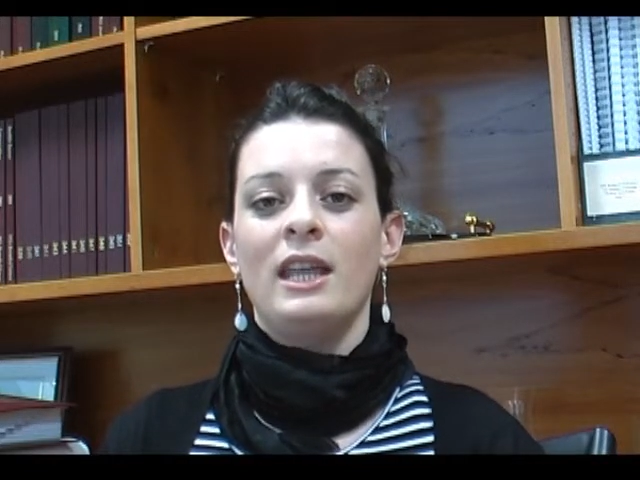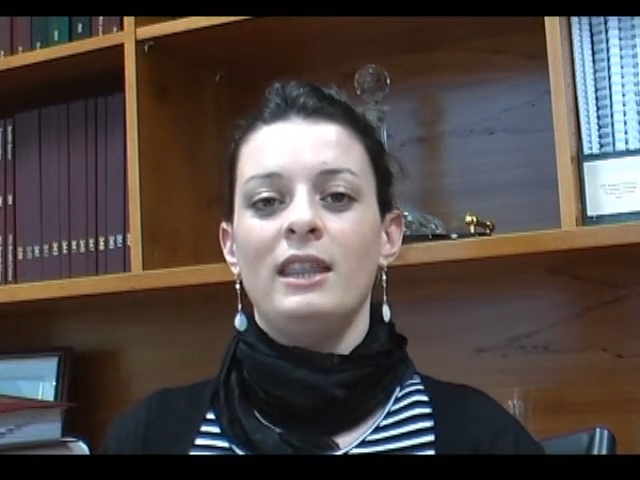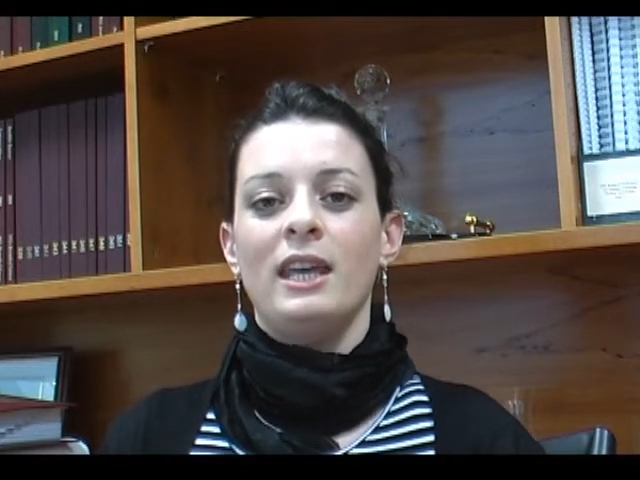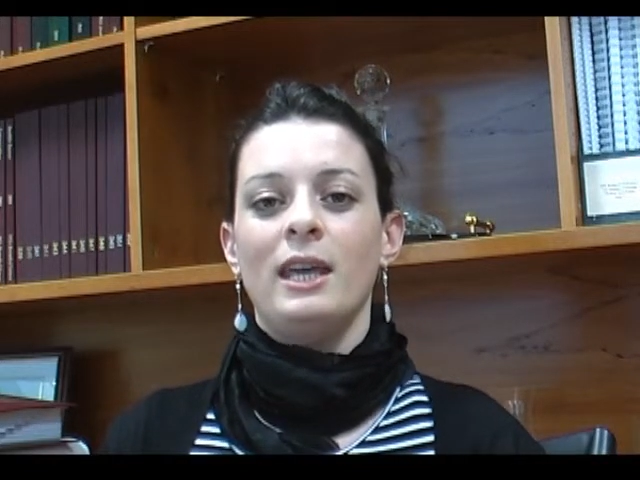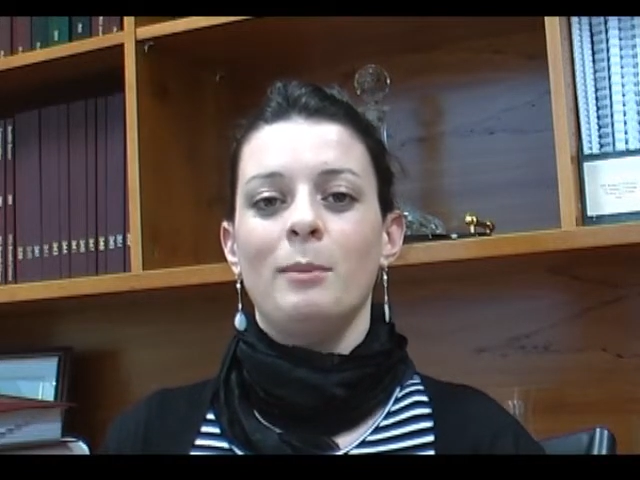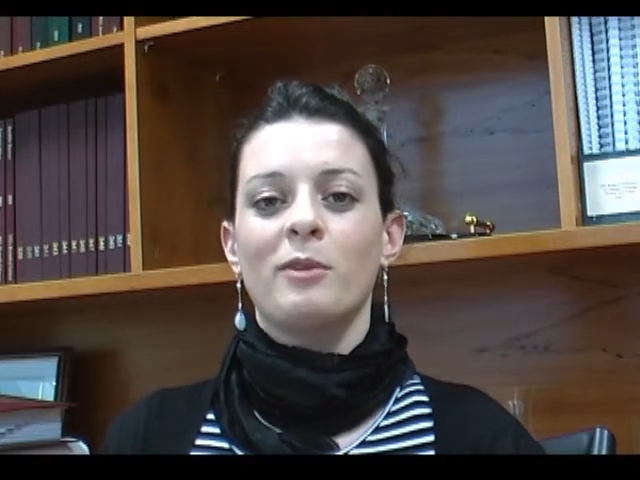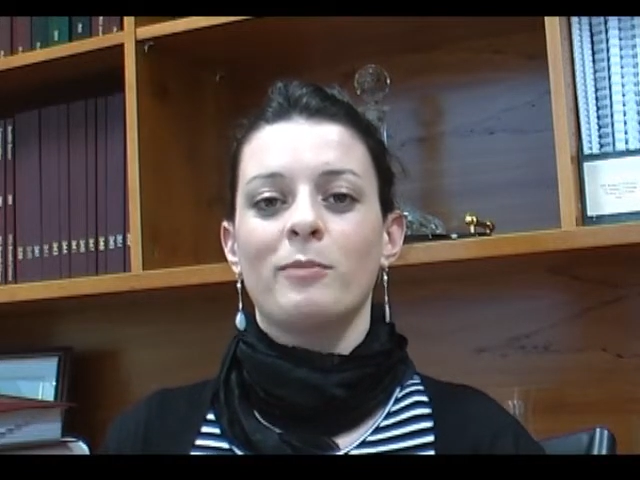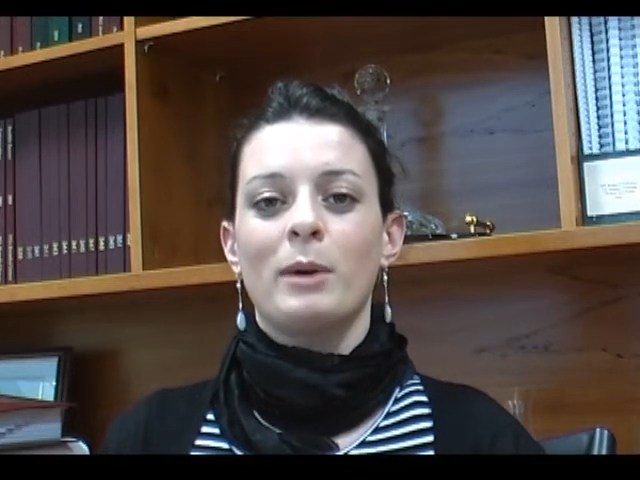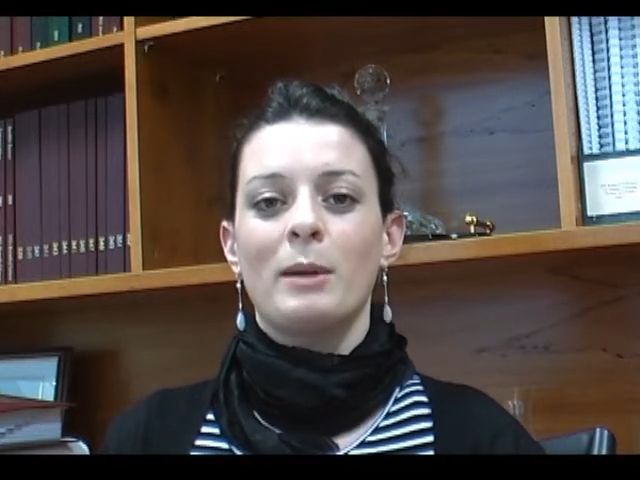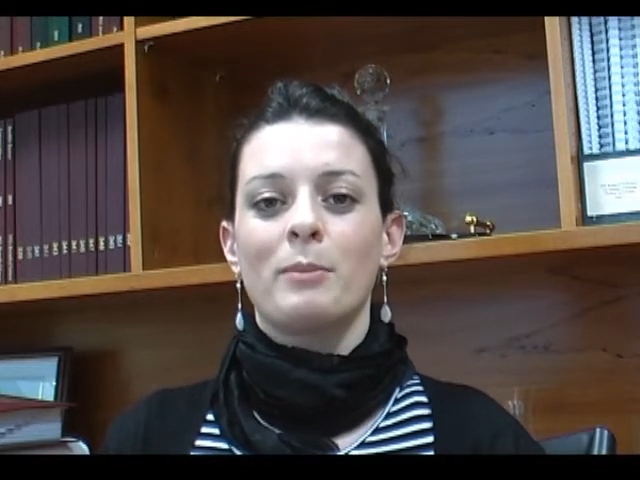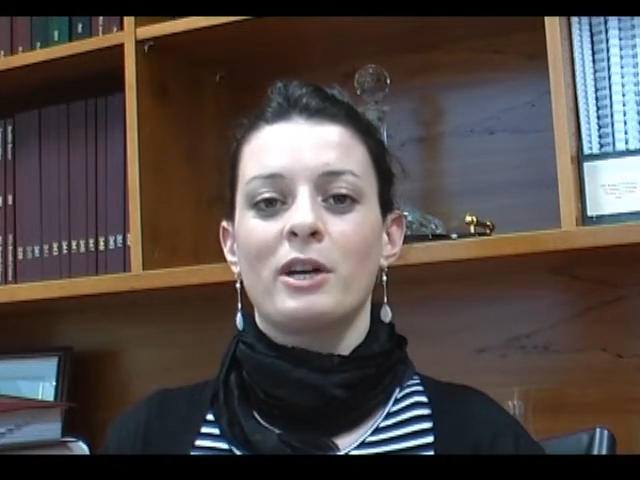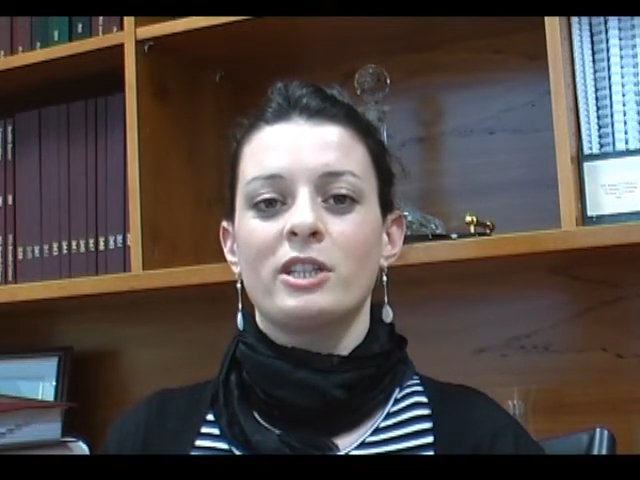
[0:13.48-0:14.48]
The aim of my
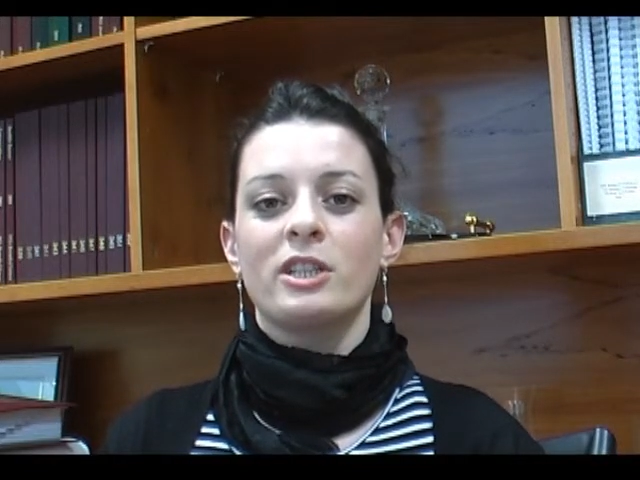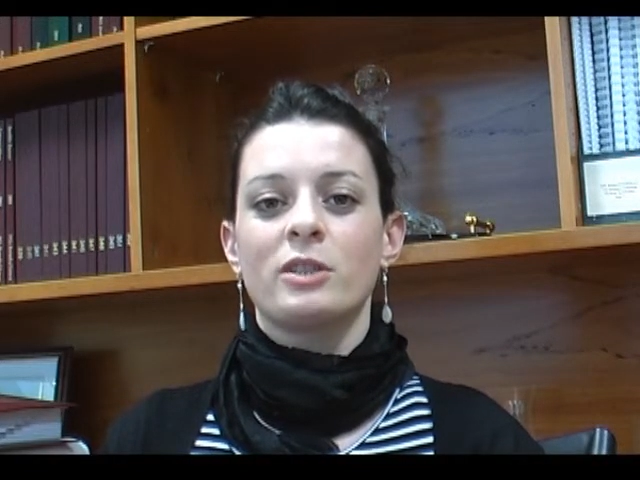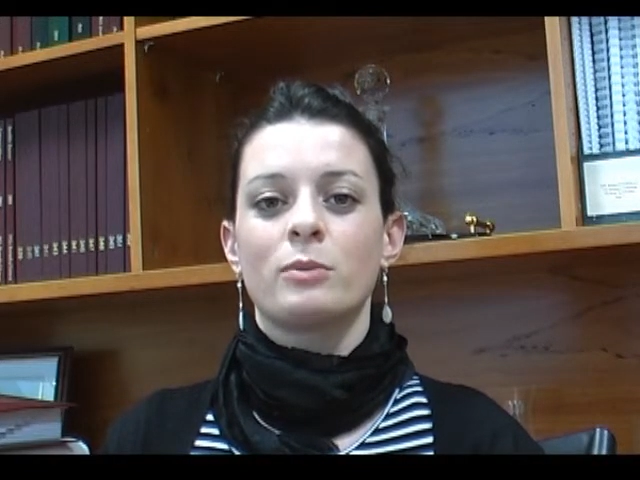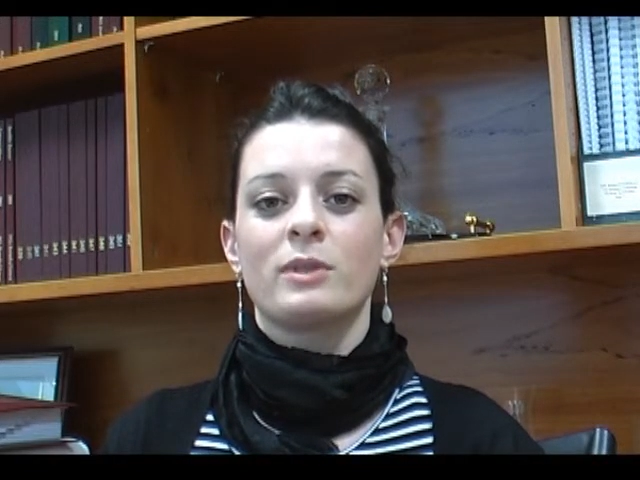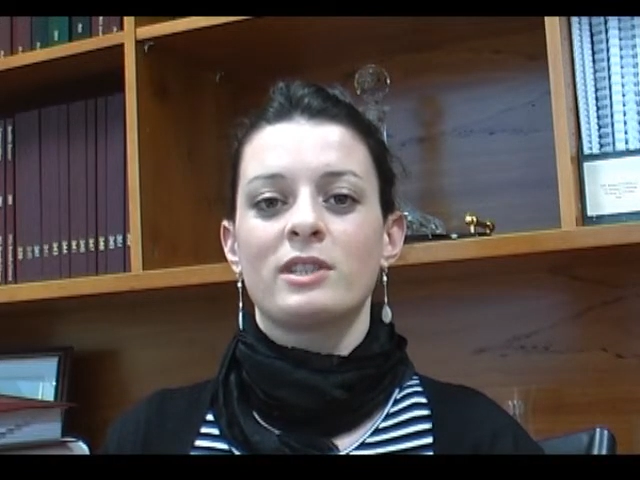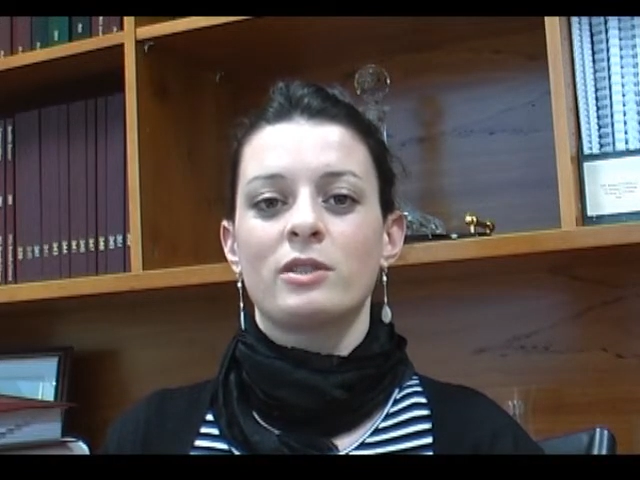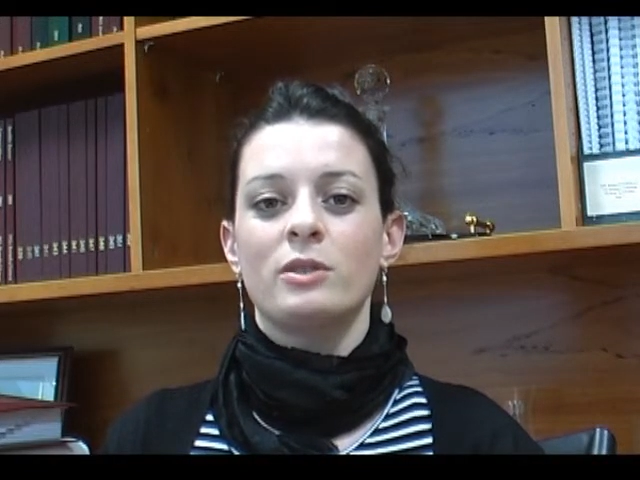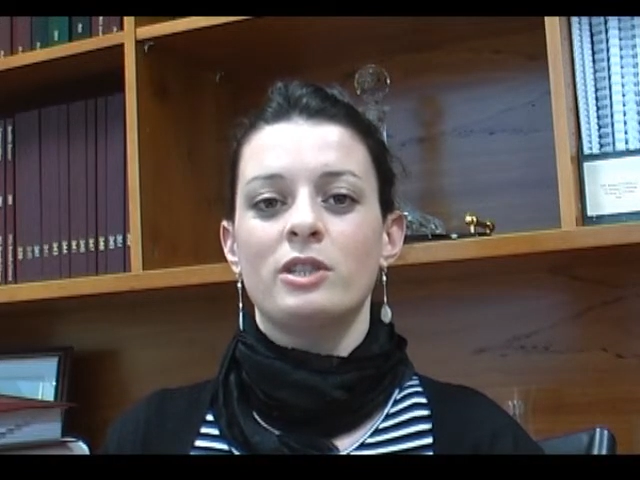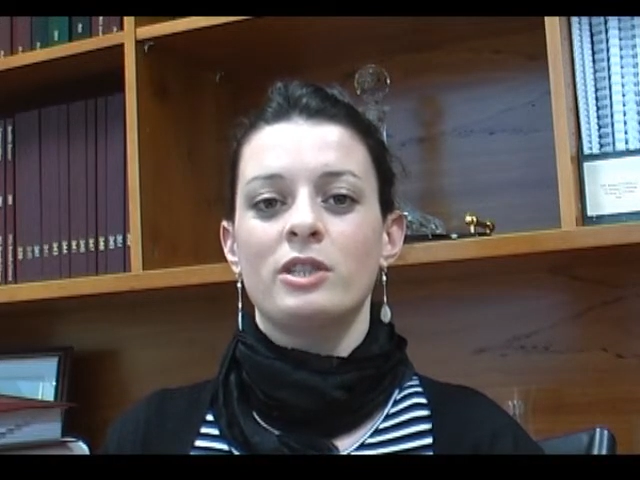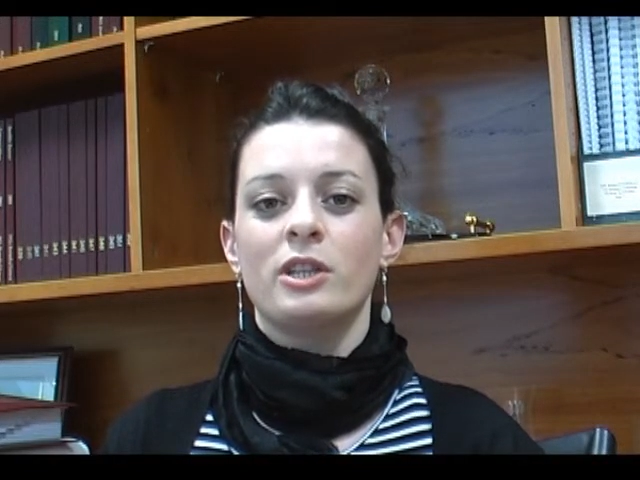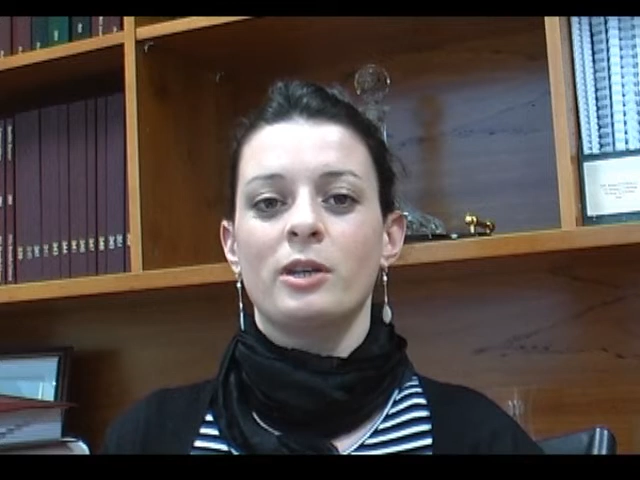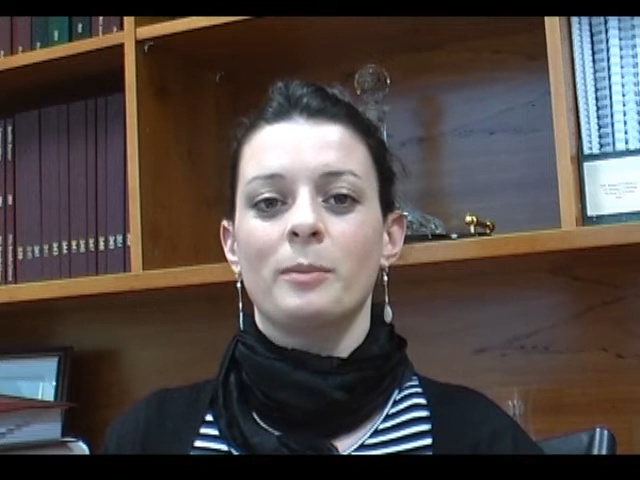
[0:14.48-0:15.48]
project was to
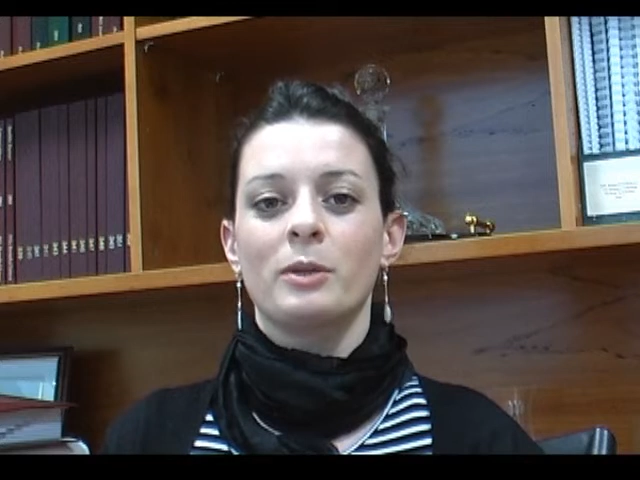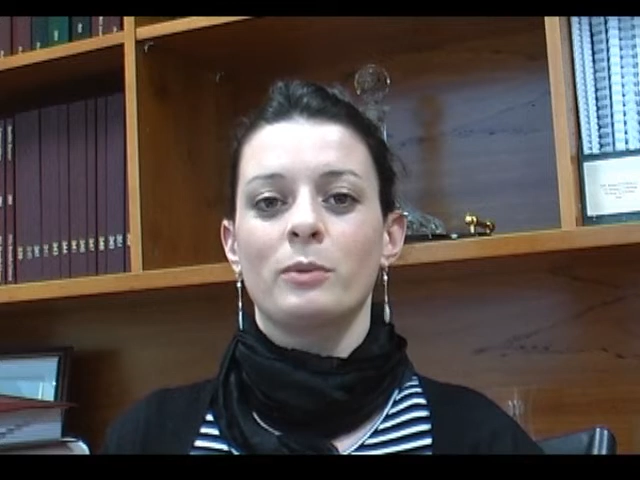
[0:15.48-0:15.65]
determine